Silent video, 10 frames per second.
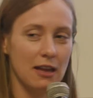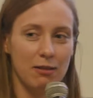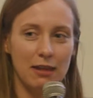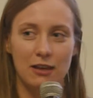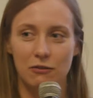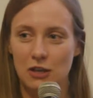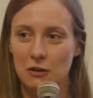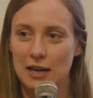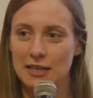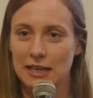and think of
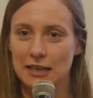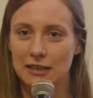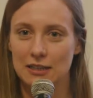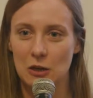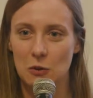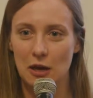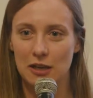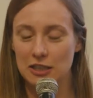donating to uh,